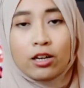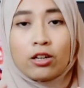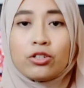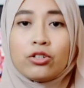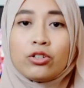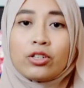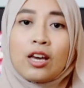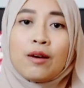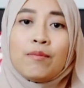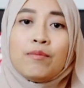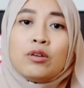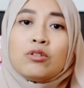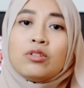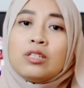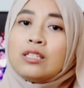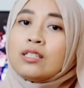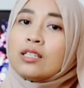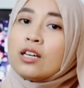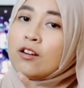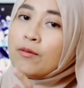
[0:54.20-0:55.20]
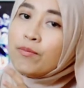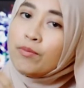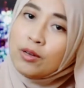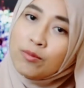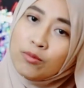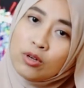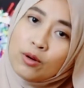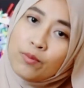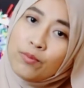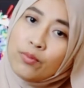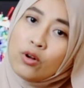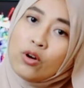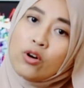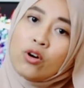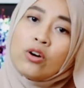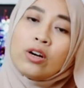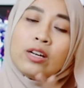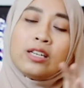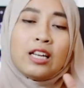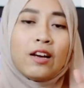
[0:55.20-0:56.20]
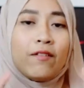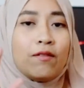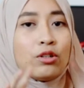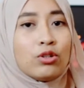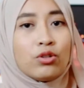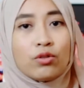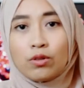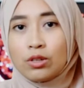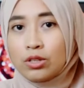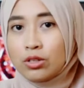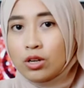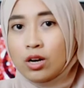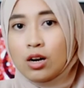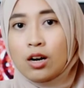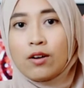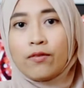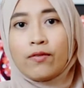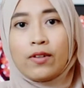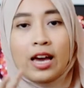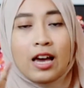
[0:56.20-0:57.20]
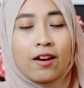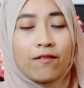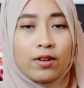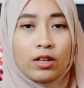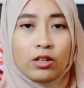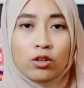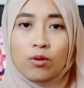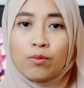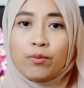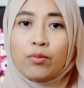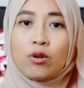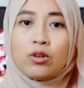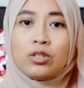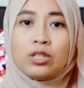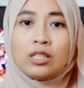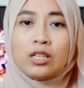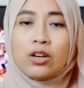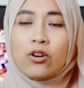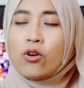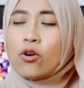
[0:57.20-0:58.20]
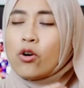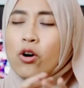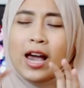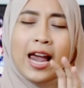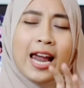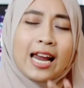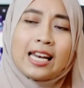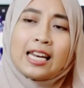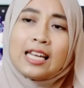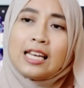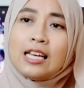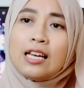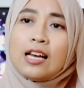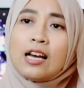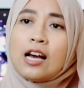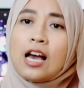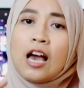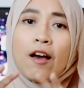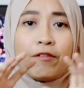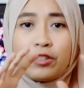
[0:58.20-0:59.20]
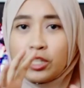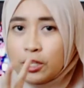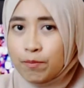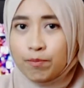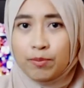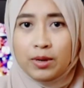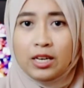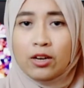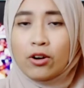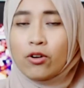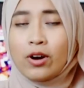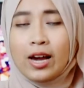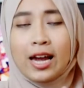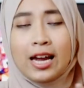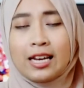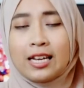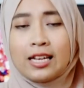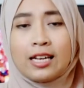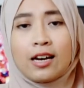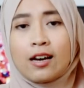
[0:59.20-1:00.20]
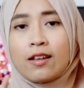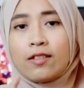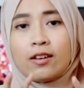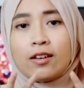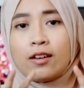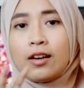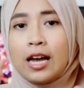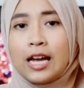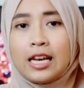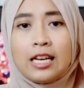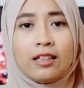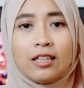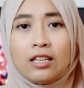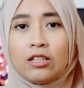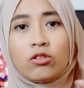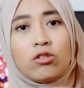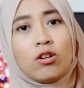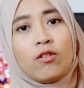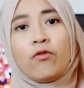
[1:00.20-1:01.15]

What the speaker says: It also can be used inside of Premiere Pro, DaVinci Resolve, Avid Composer, or any FCP or any other editing